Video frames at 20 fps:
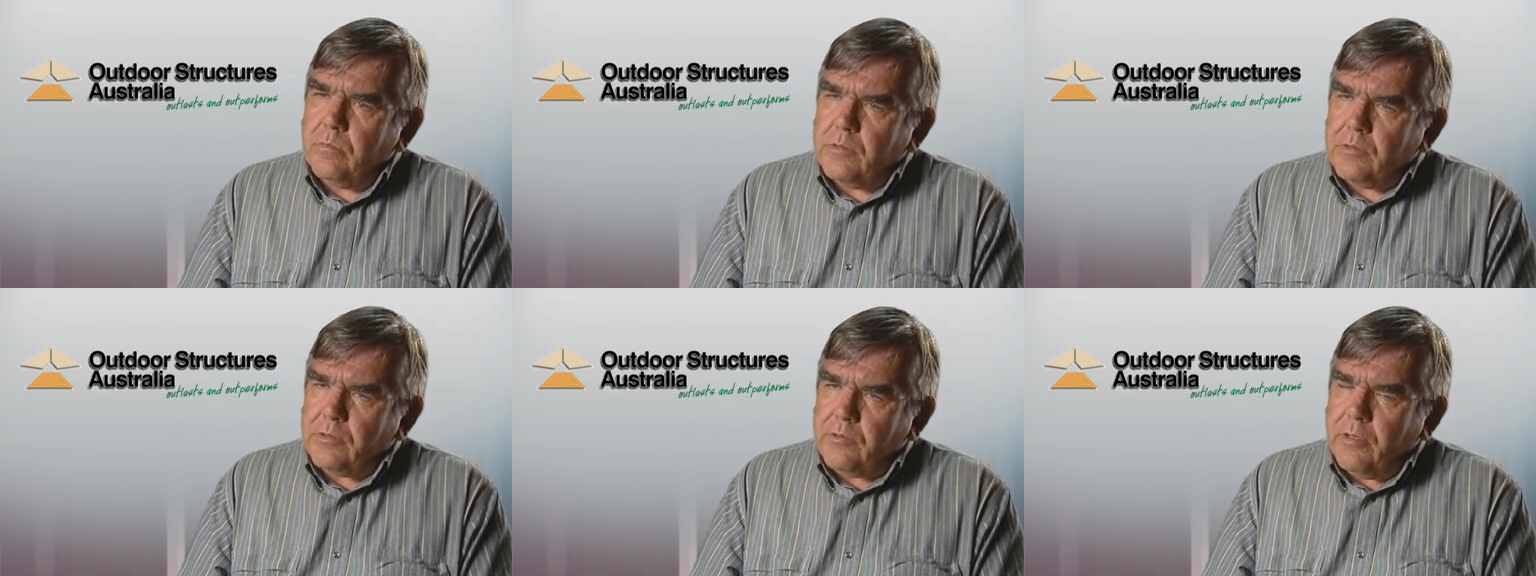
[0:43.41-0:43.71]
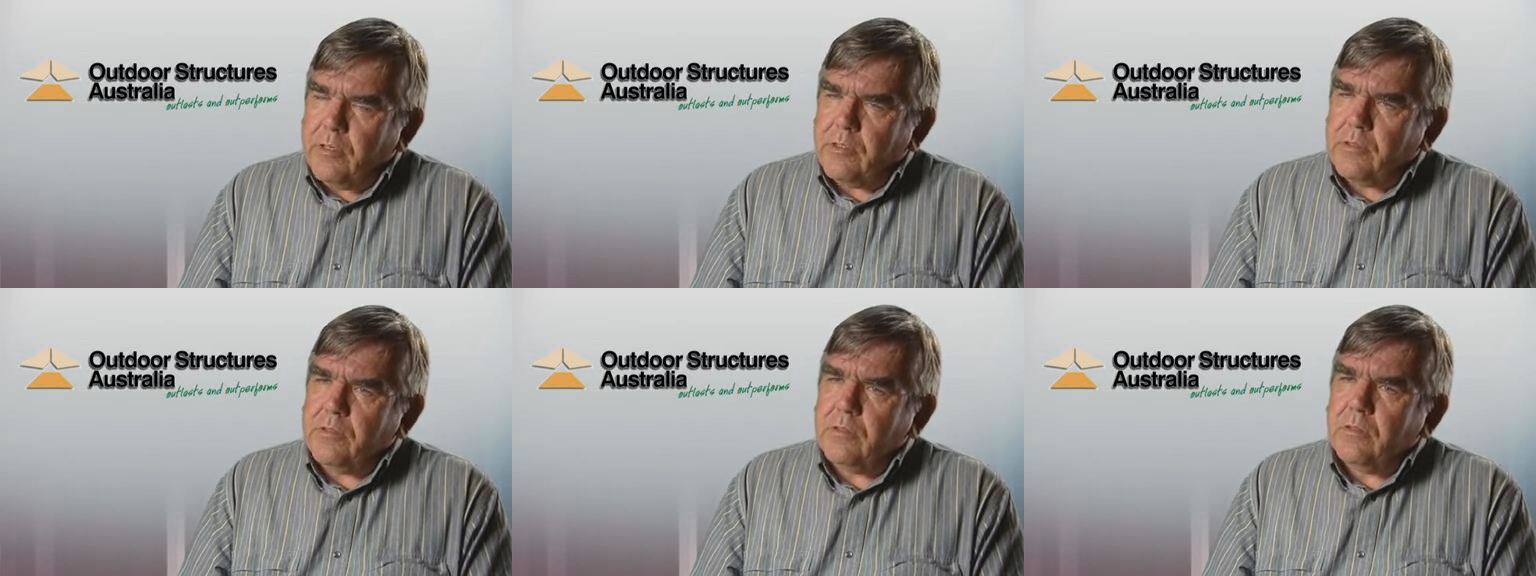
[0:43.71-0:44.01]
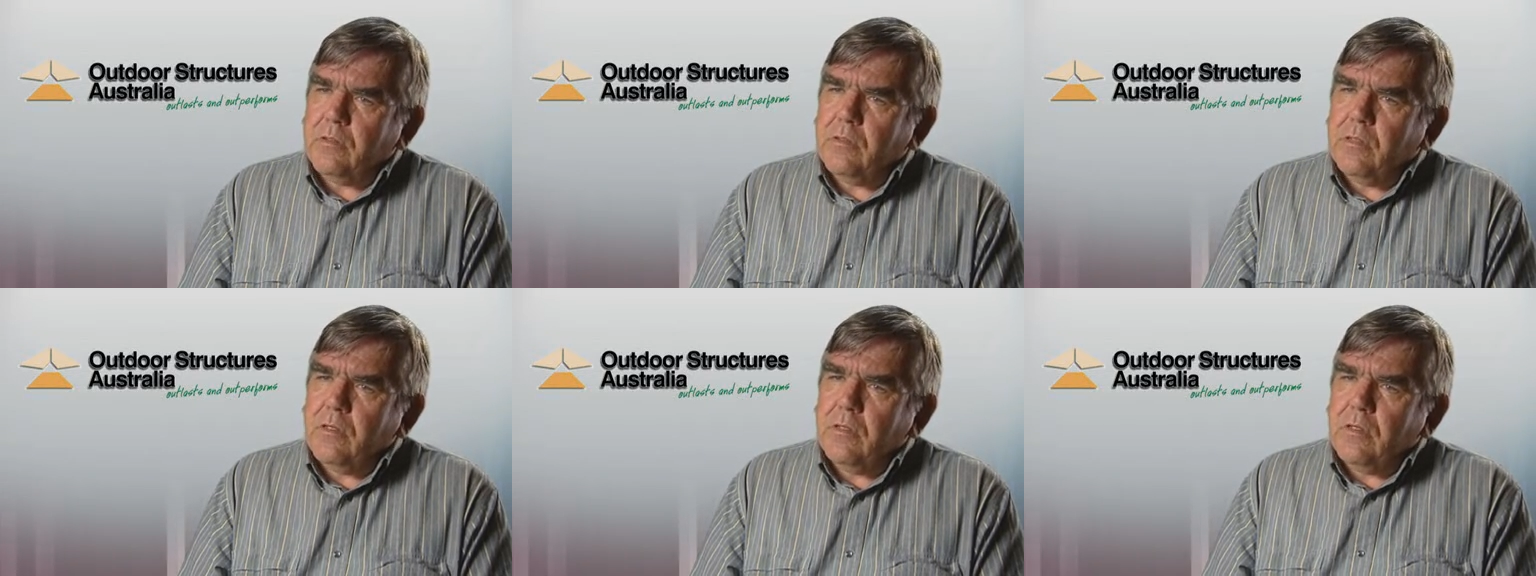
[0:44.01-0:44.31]

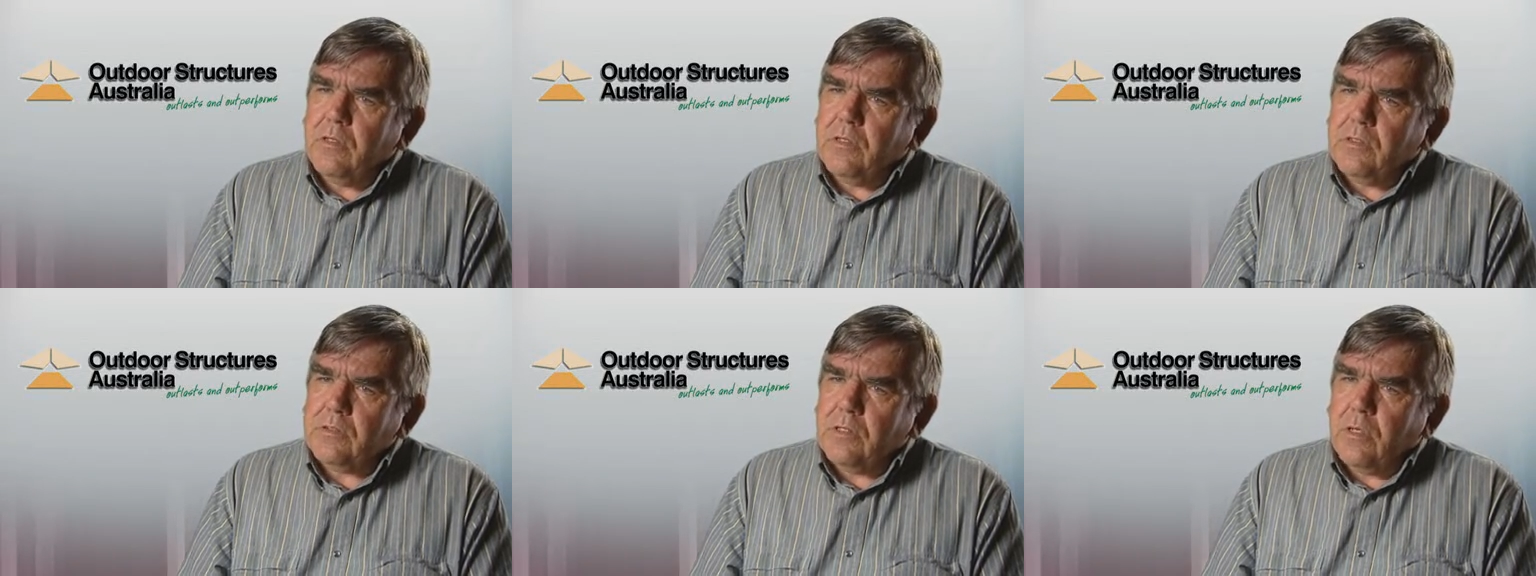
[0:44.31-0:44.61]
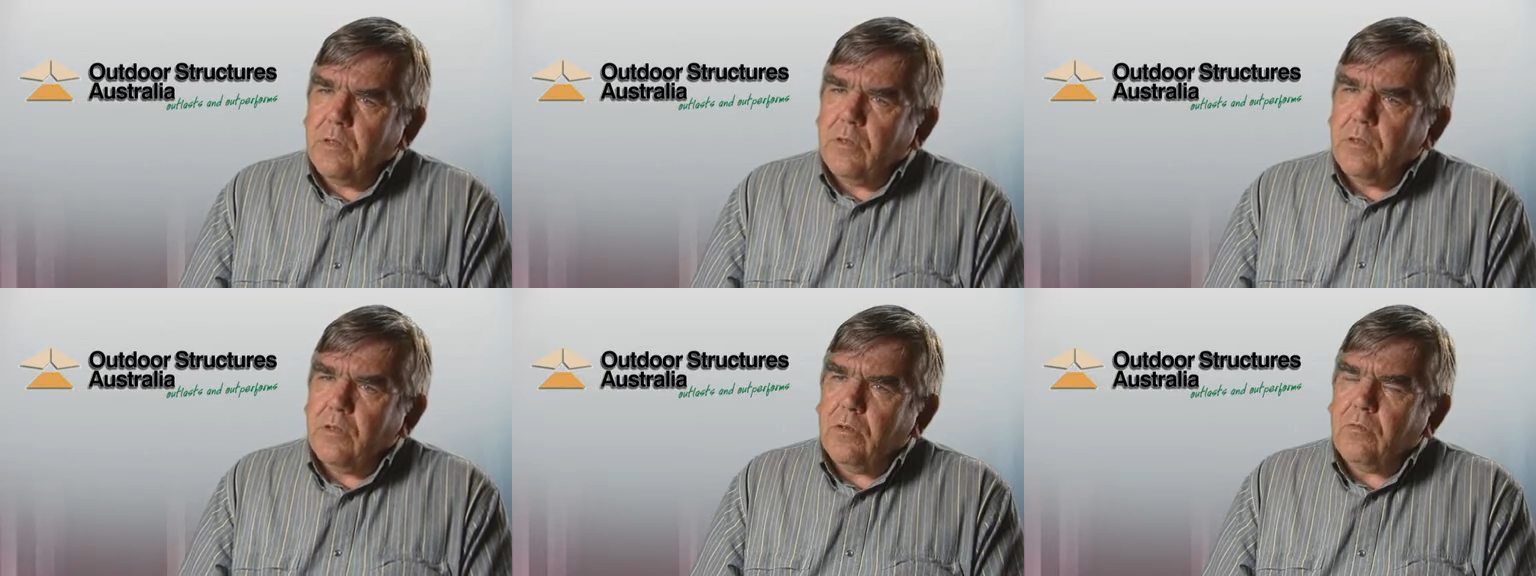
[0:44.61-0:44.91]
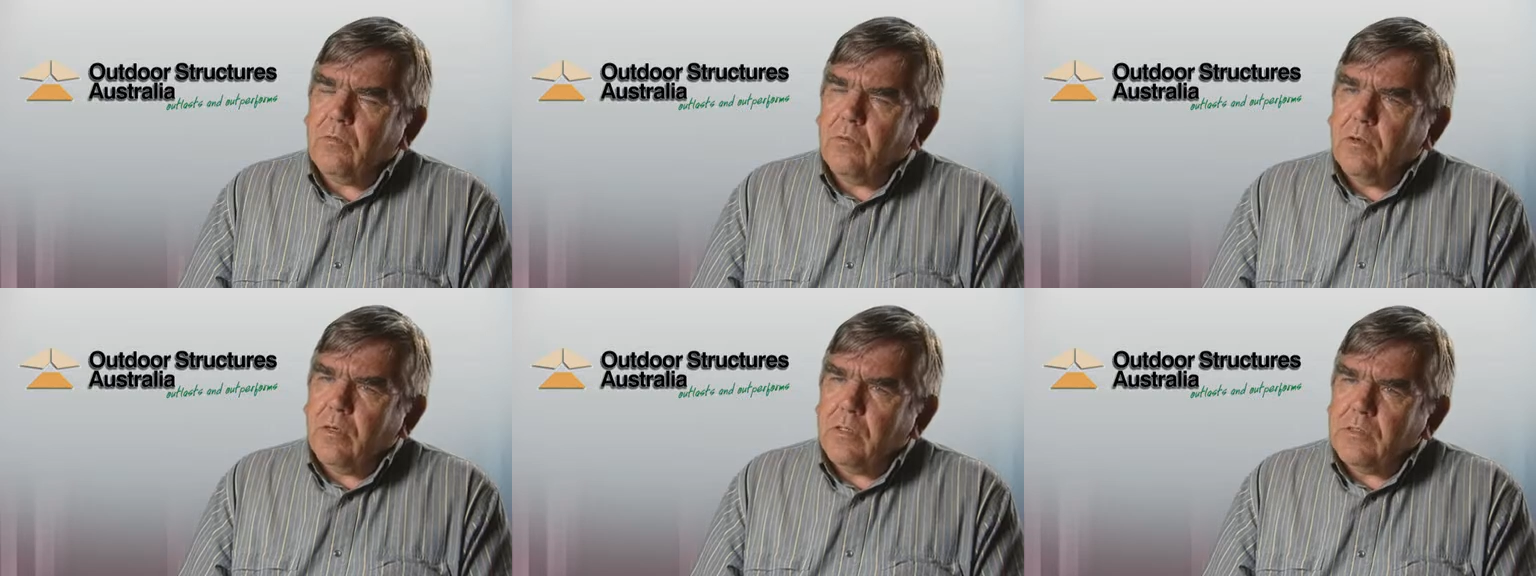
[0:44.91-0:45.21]
structure so that
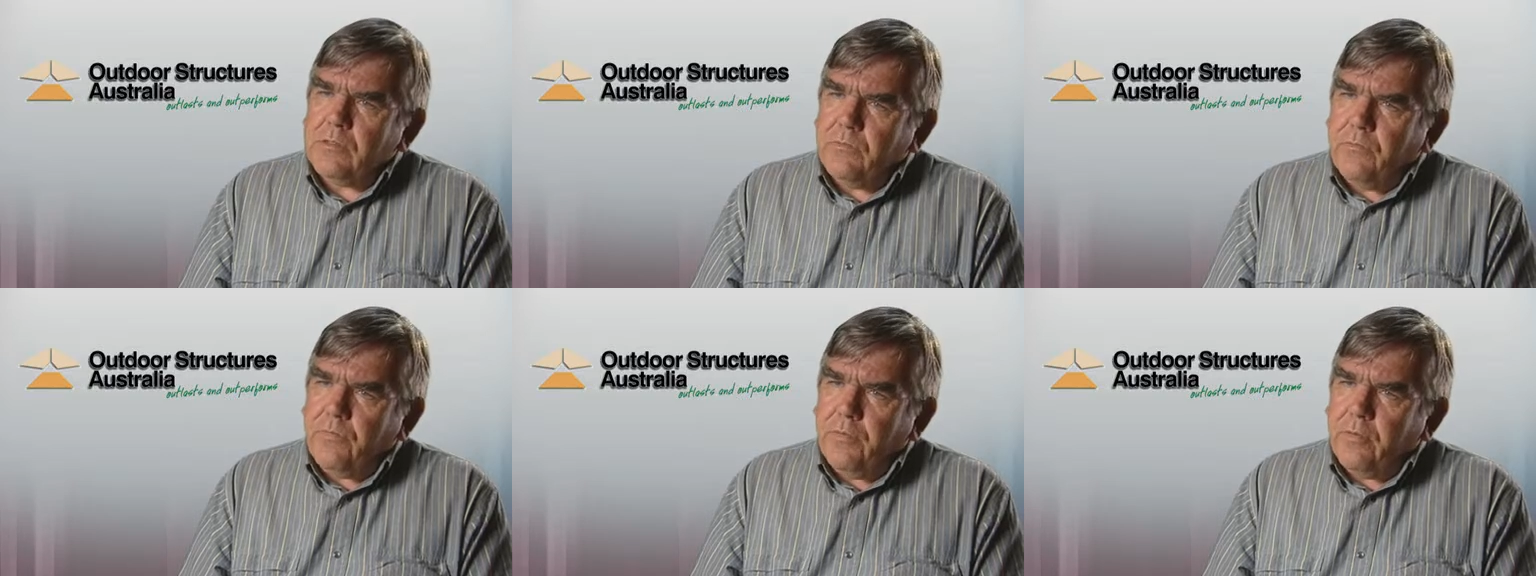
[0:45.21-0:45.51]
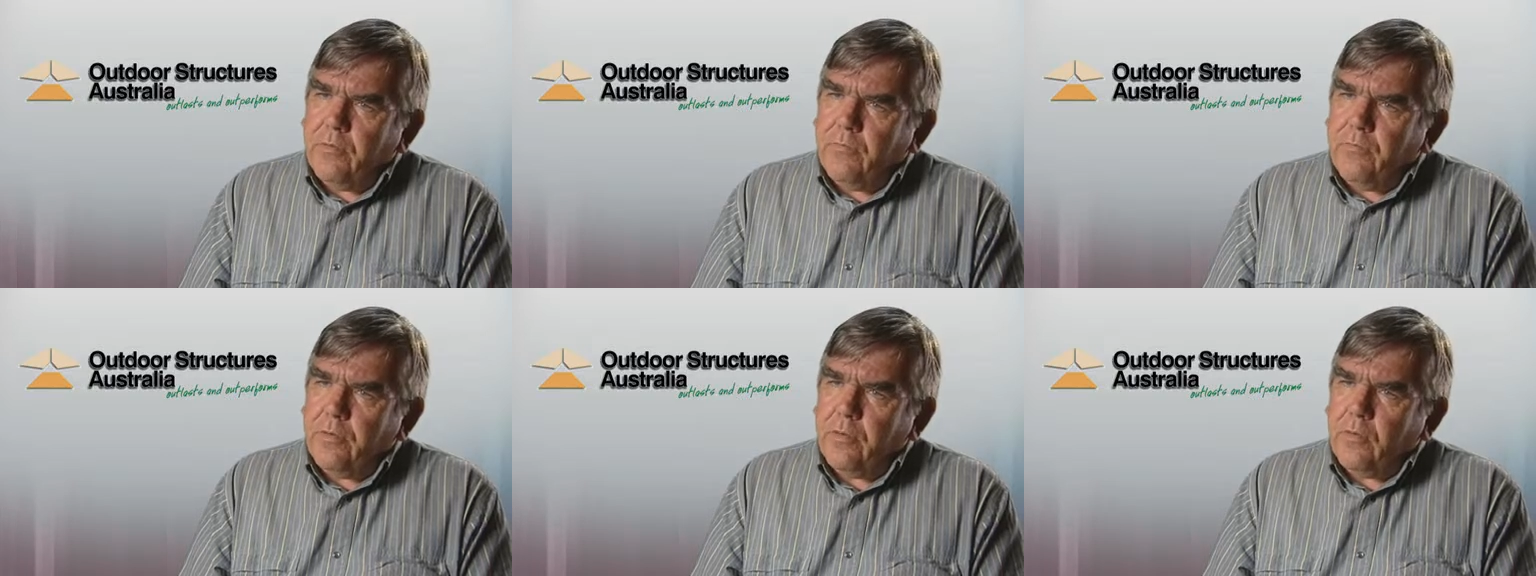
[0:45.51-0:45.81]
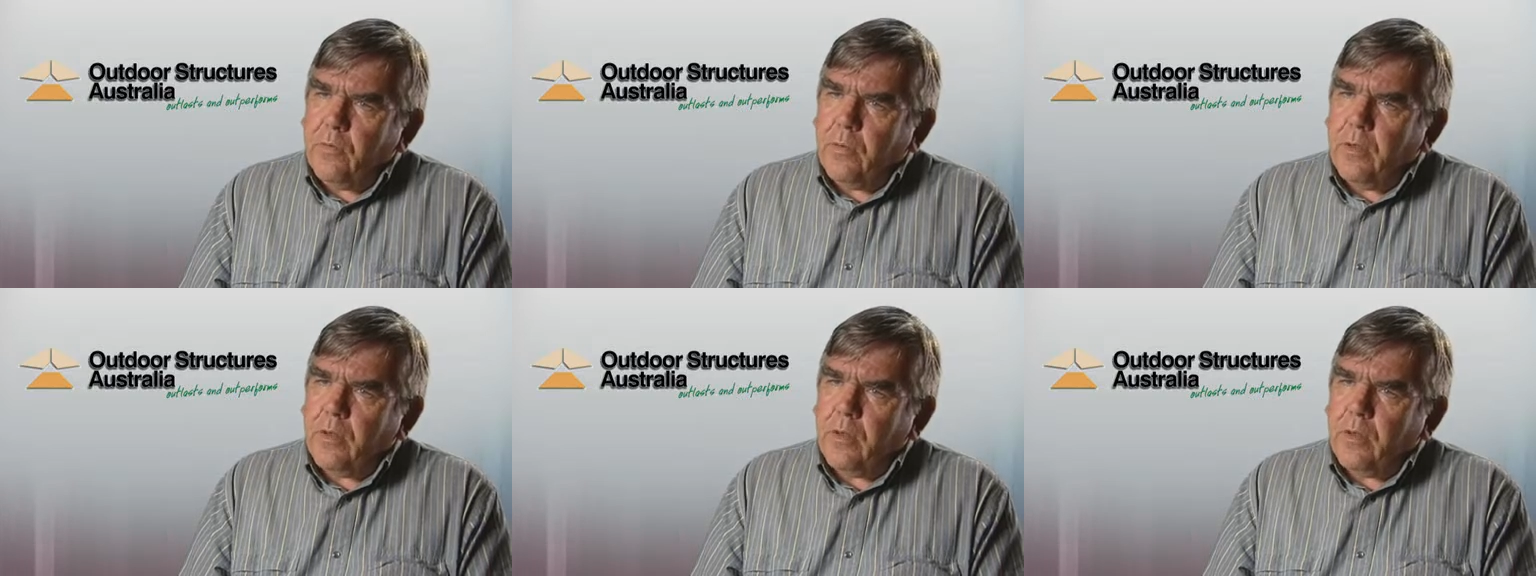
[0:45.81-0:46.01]
it dries very, very